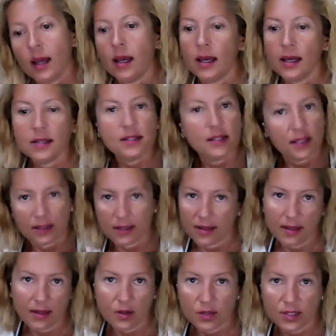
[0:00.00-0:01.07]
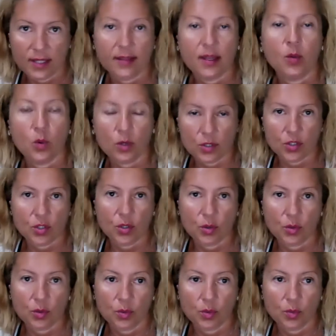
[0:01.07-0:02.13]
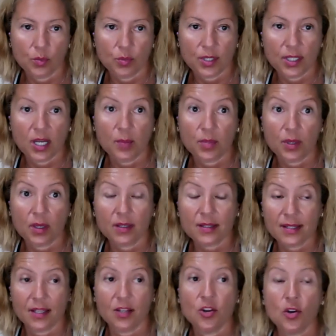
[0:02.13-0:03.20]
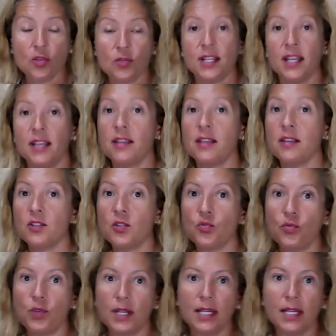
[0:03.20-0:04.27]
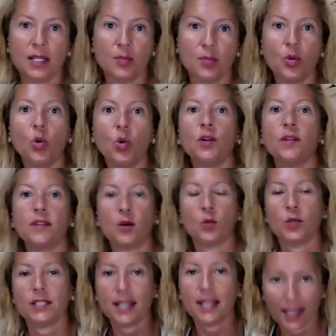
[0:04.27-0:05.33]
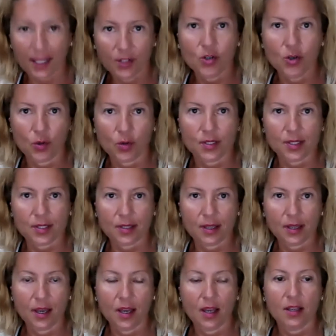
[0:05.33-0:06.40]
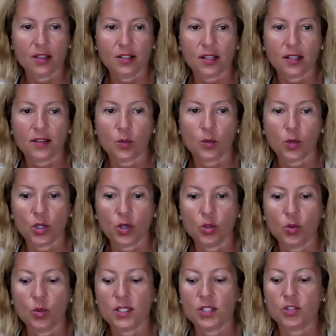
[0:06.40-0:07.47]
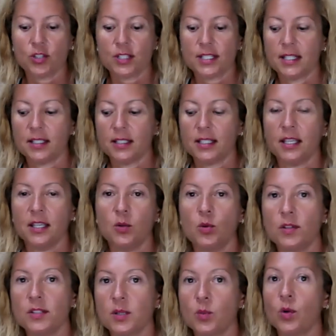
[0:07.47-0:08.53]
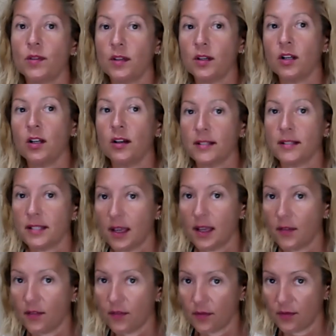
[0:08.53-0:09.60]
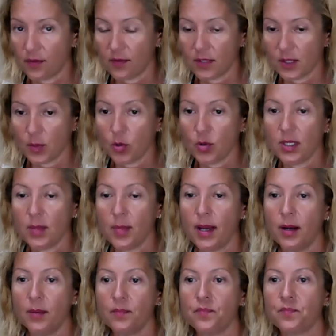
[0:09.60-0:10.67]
And anything else that they want to bring up. See, note taking is really important, that we take notes so that we can always jot down keywords on what the clients have spoken about.